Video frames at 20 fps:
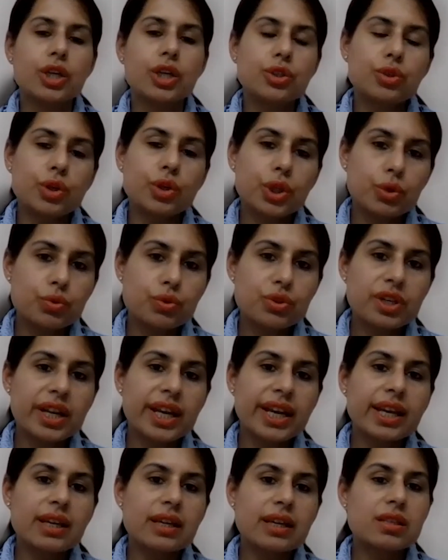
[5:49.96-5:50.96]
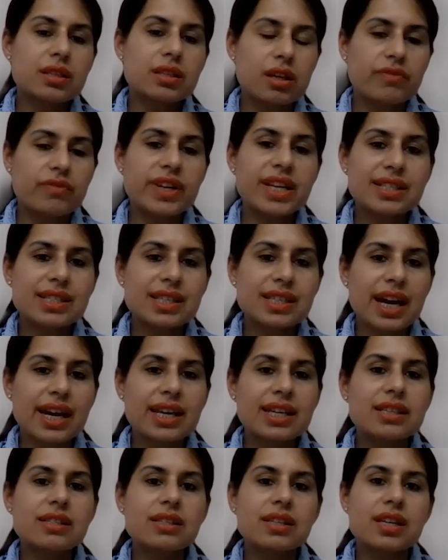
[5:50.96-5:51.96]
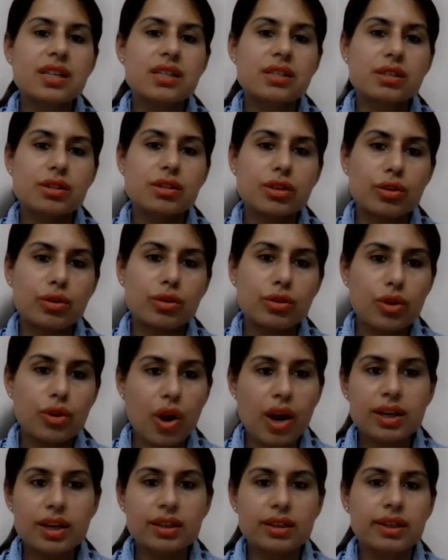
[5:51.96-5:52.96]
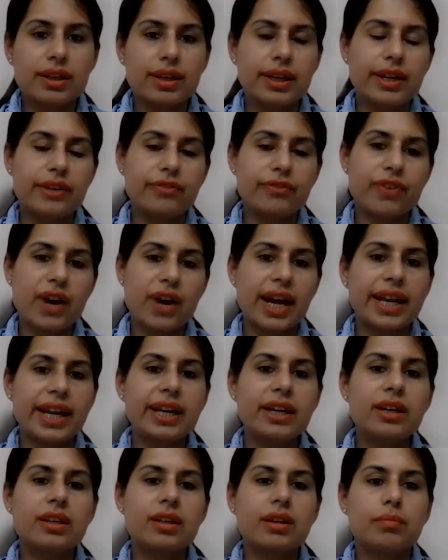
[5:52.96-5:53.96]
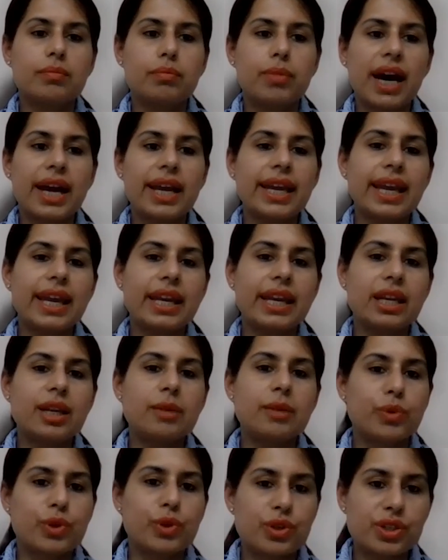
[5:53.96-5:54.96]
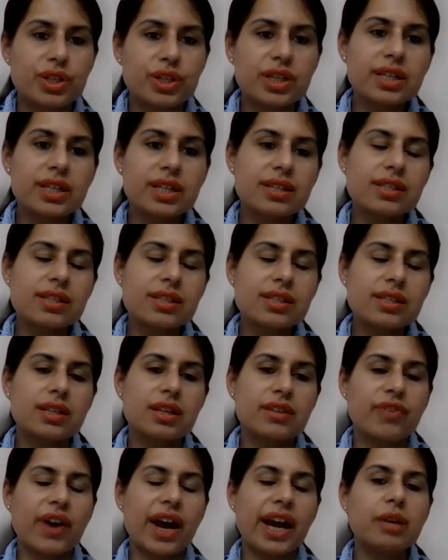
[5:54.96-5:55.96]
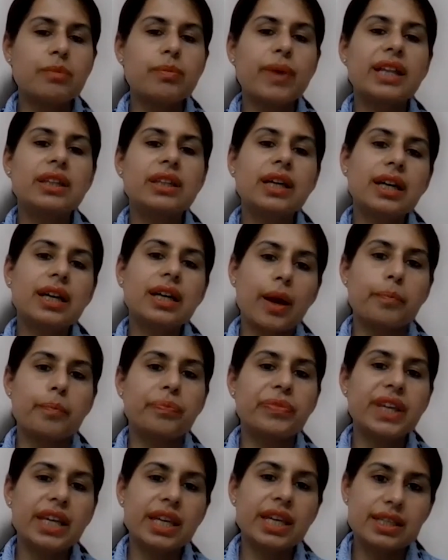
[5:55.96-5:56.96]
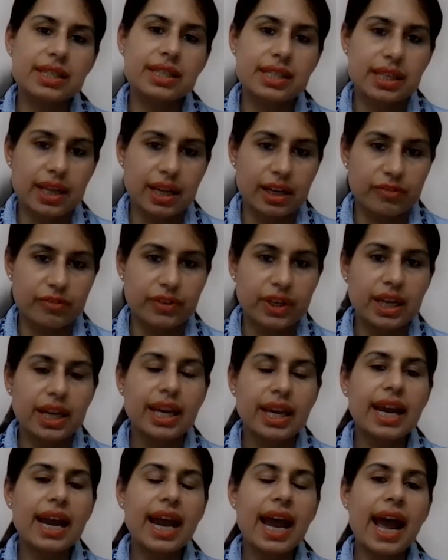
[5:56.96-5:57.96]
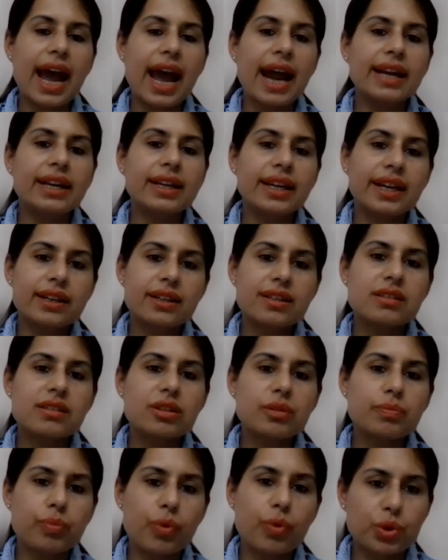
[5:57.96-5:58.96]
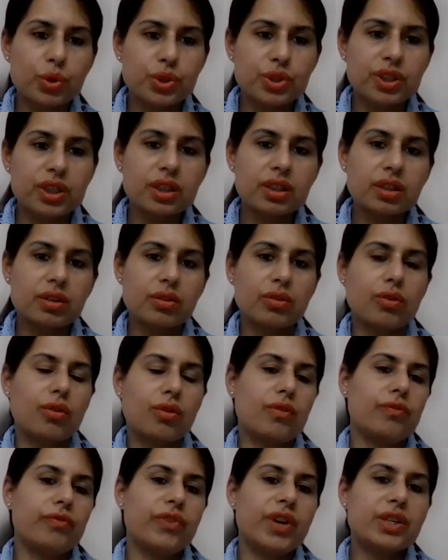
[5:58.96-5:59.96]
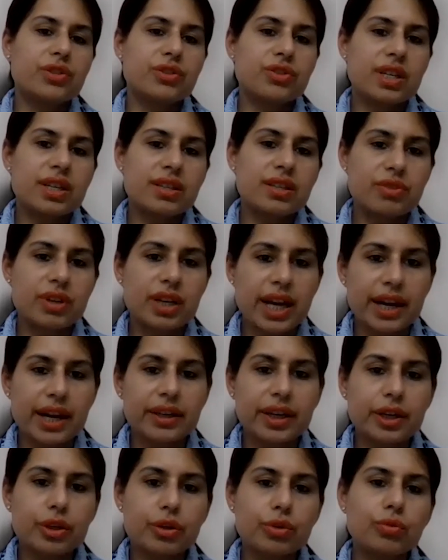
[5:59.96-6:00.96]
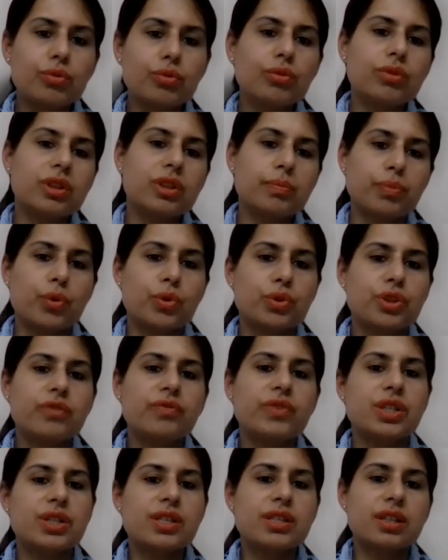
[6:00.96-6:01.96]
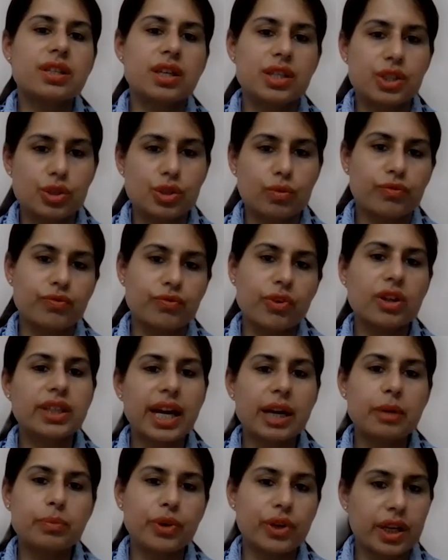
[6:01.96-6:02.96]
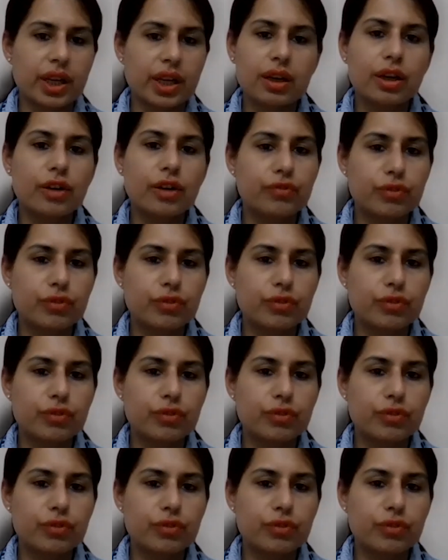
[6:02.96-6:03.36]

So usually serving size is not defined by any person. It is defined by the company itself. And it is the portion which is related to the portion which is consumed for that particular